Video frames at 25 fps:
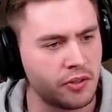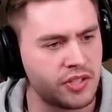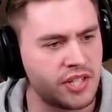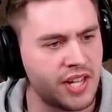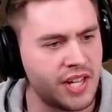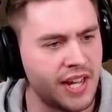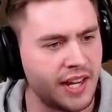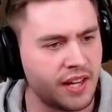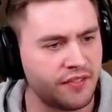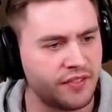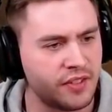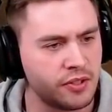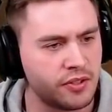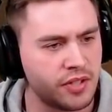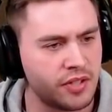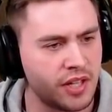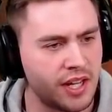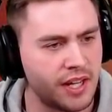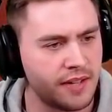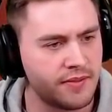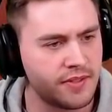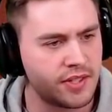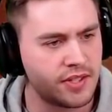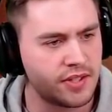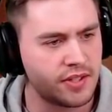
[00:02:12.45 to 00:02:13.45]
Tag it a few
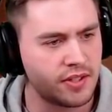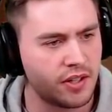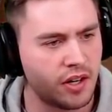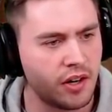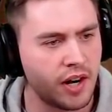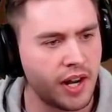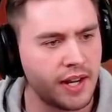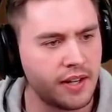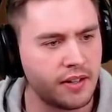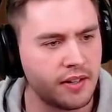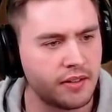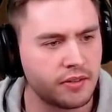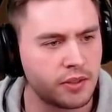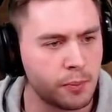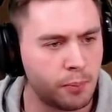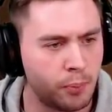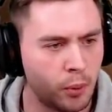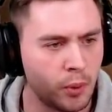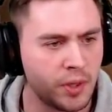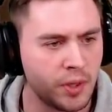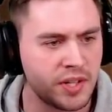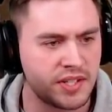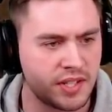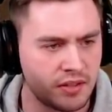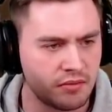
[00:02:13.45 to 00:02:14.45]
times. All right, the
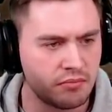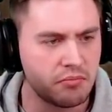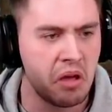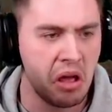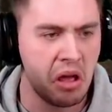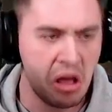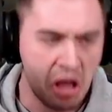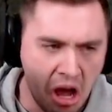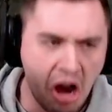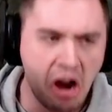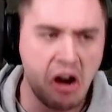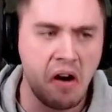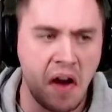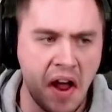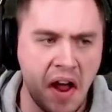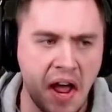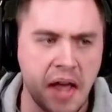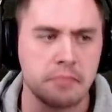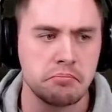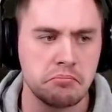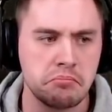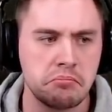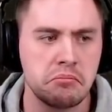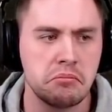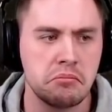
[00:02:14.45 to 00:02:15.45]
poison. All right.
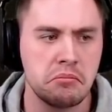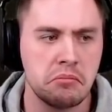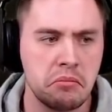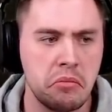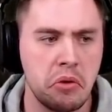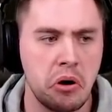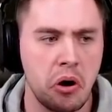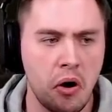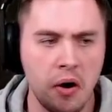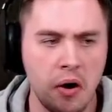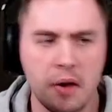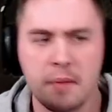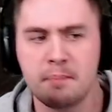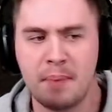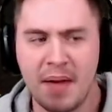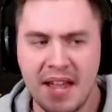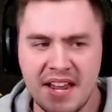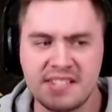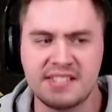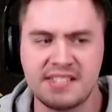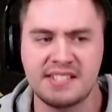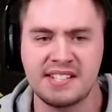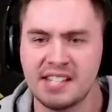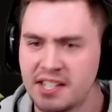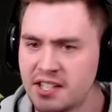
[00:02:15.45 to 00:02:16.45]
On
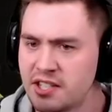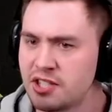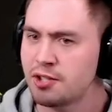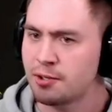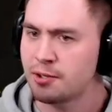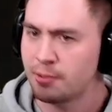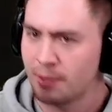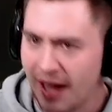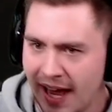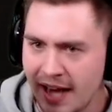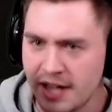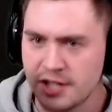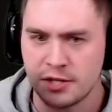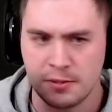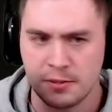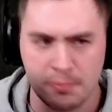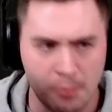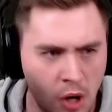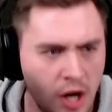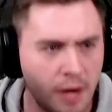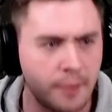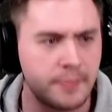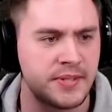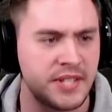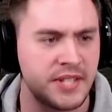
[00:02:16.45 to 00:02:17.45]
basic trash
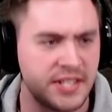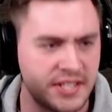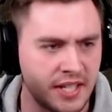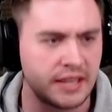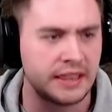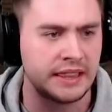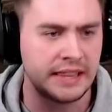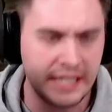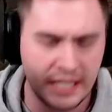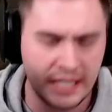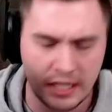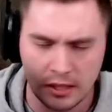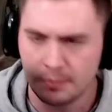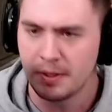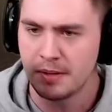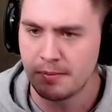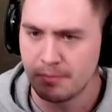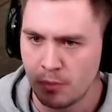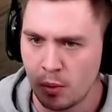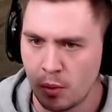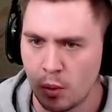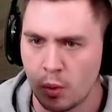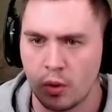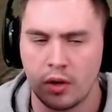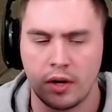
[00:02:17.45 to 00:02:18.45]
mobs, it's a little bit
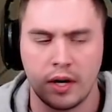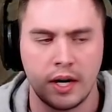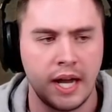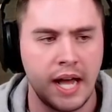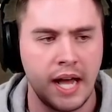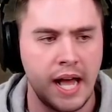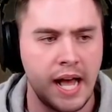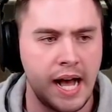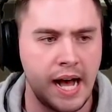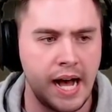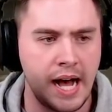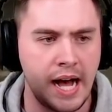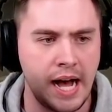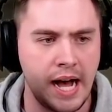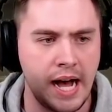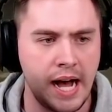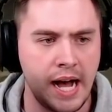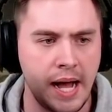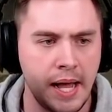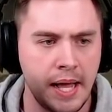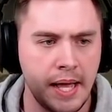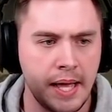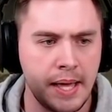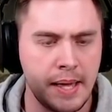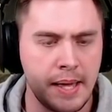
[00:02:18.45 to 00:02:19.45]
more
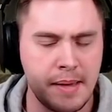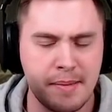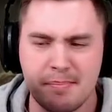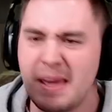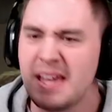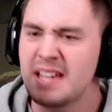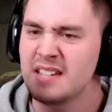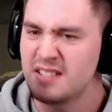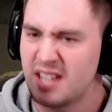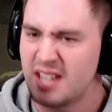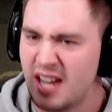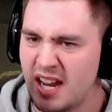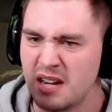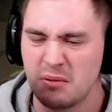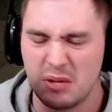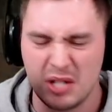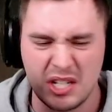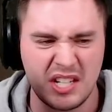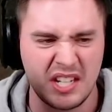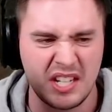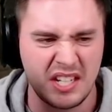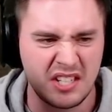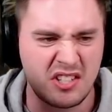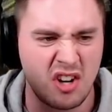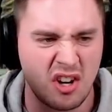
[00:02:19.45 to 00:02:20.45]
maintainable.
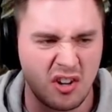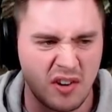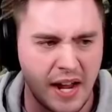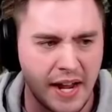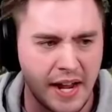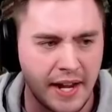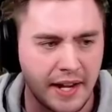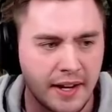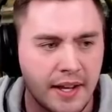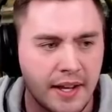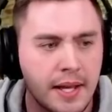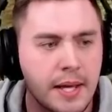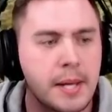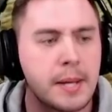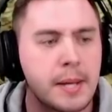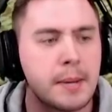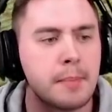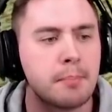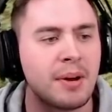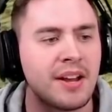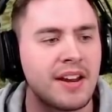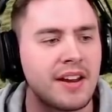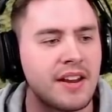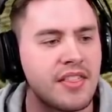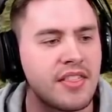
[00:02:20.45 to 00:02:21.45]
It's all right.
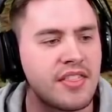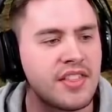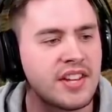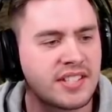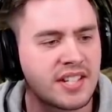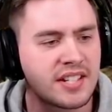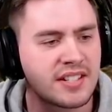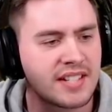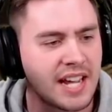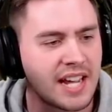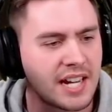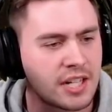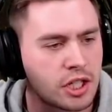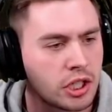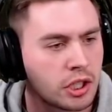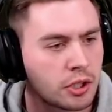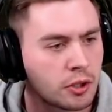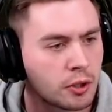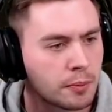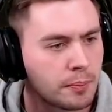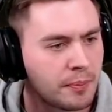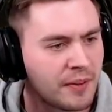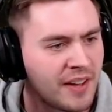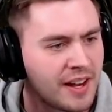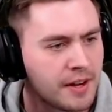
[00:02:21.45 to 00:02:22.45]
But this is actually the
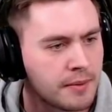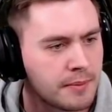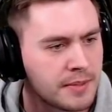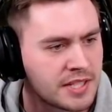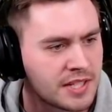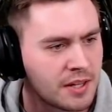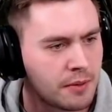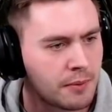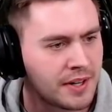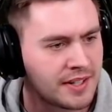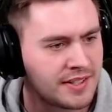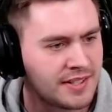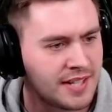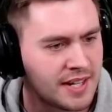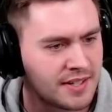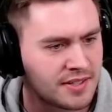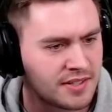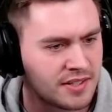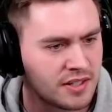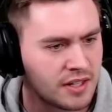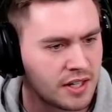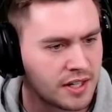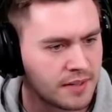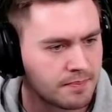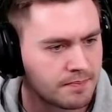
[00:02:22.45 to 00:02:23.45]
group of enemies I want to test
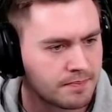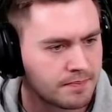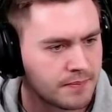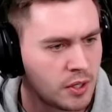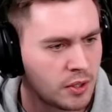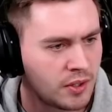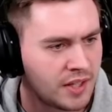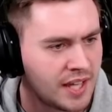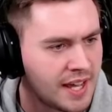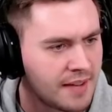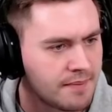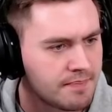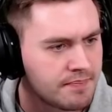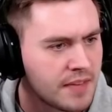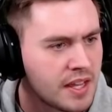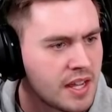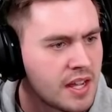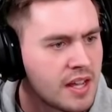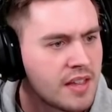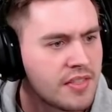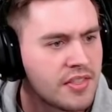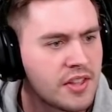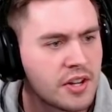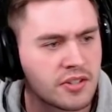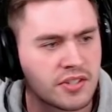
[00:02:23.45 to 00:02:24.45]
it on, okay?
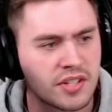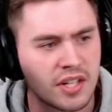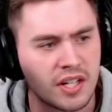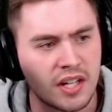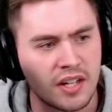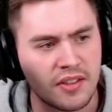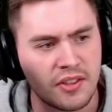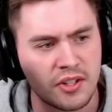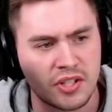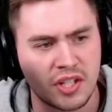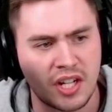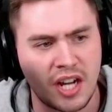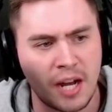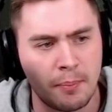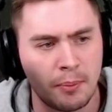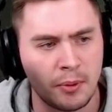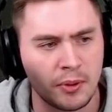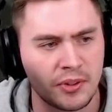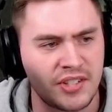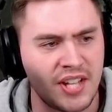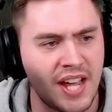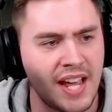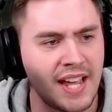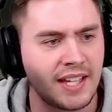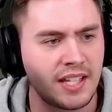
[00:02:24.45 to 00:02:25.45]
There's a couple of
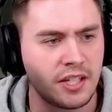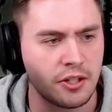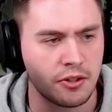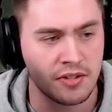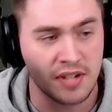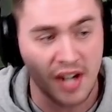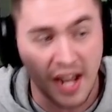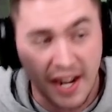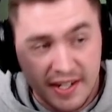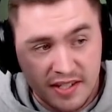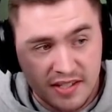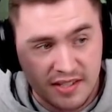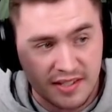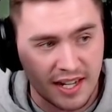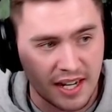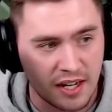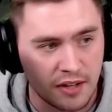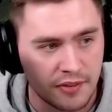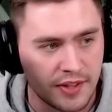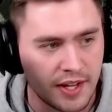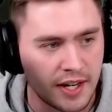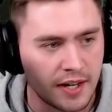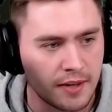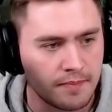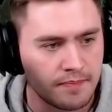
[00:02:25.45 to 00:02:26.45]
tankier knights down
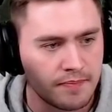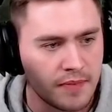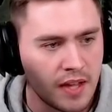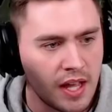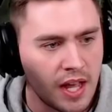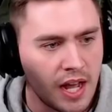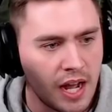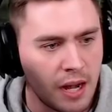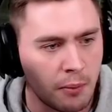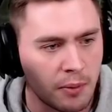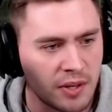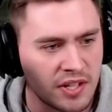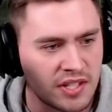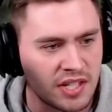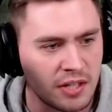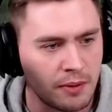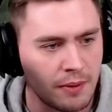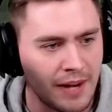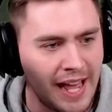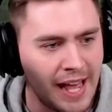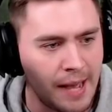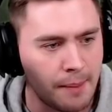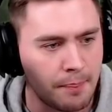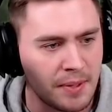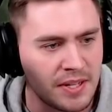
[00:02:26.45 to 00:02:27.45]
there. I want to see what
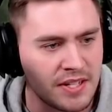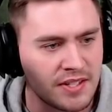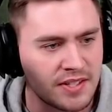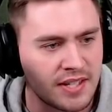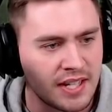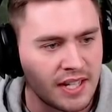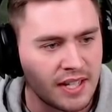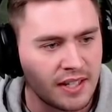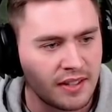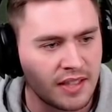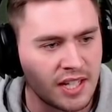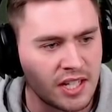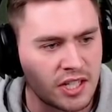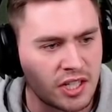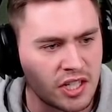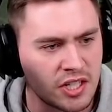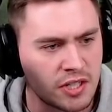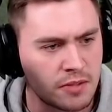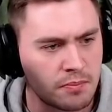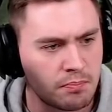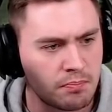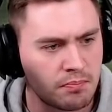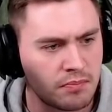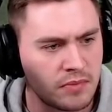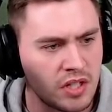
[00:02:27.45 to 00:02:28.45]
happens. Let's just,
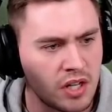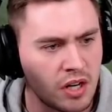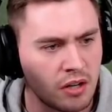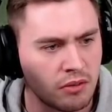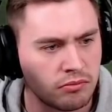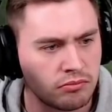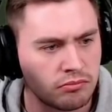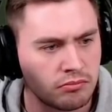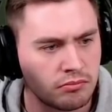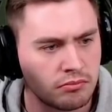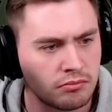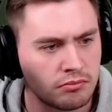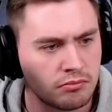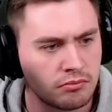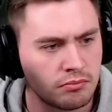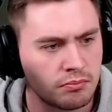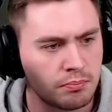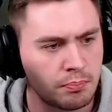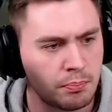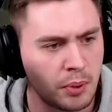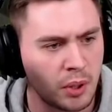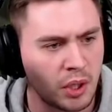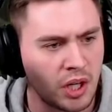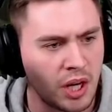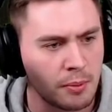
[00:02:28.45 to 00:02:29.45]

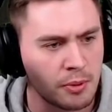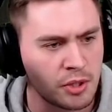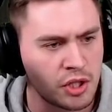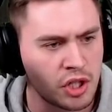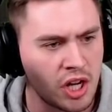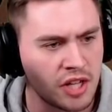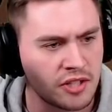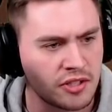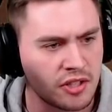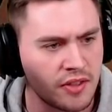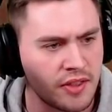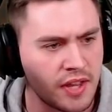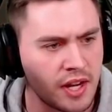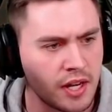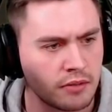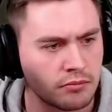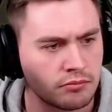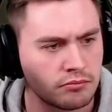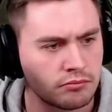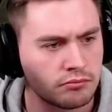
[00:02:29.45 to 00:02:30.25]
put a couple shots on there.